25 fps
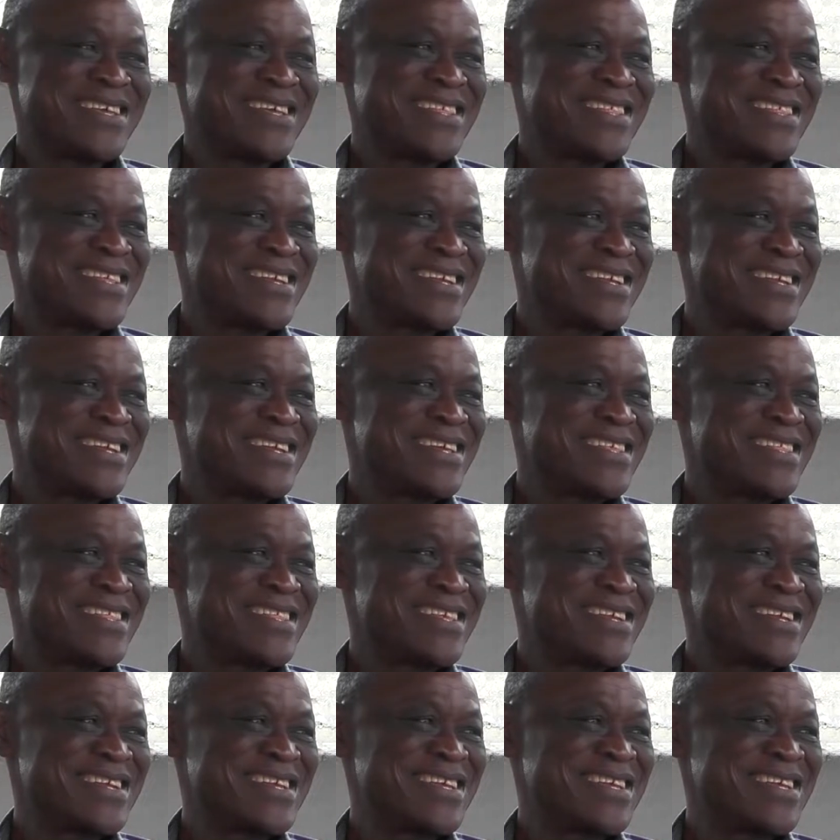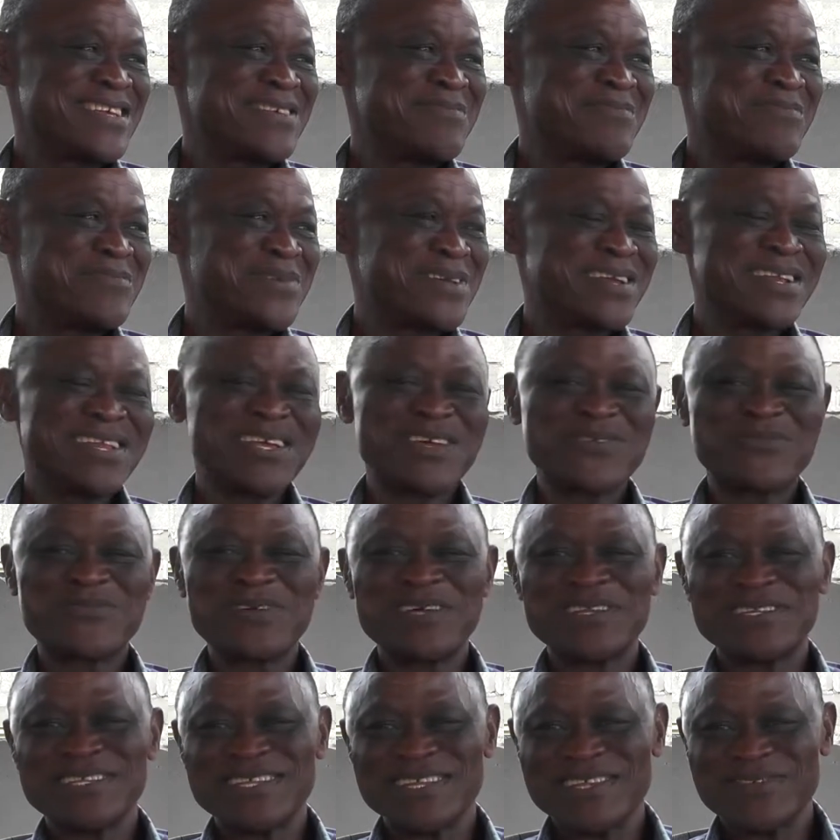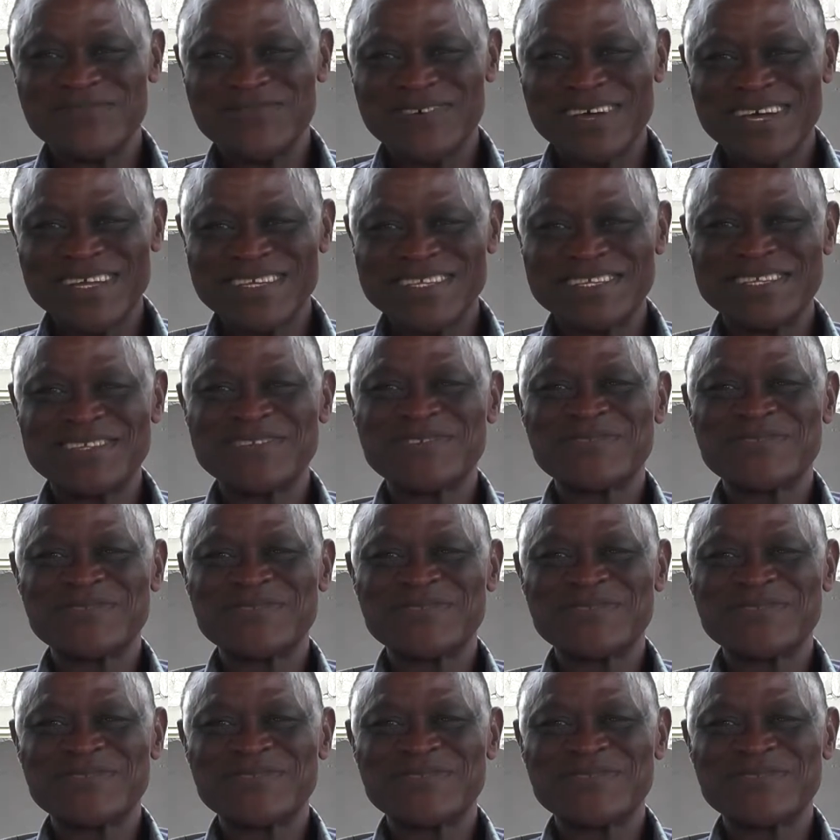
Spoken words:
three piglets were delivered